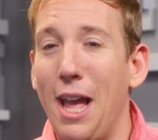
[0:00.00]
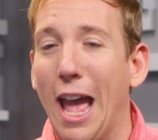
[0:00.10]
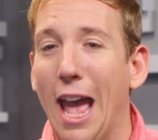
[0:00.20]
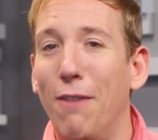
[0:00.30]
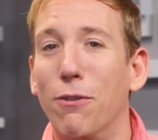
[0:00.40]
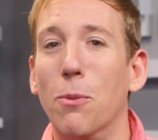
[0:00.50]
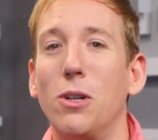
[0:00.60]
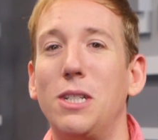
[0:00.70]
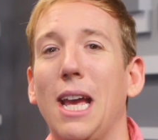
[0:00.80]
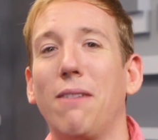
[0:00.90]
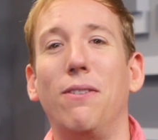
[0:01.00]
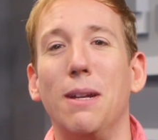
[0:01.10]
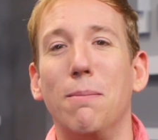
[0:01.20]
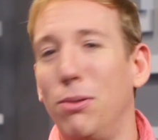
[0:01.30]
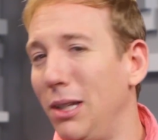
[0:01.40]
And for more tech
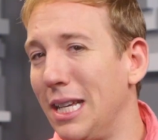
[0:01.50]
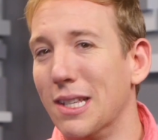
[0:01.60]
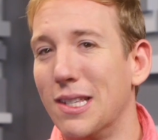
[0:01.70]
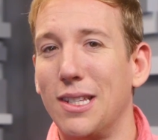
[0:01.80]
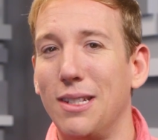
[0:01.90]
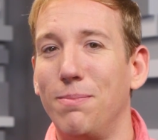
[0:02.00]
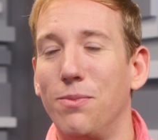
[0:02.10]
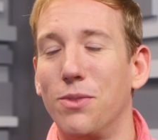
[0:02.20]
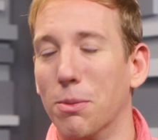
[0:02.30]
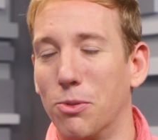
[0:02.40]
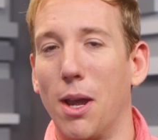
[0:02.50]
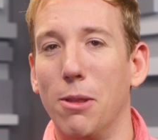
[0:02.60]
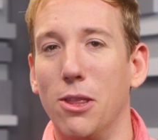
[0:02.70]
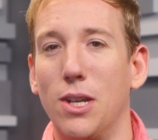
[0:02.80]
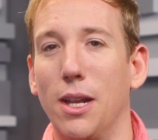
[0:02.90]
feed, please subscribe
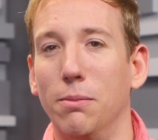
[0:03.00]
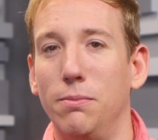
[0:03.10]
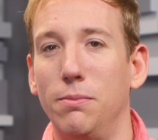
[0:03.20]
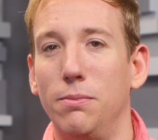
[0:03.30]
to the channel.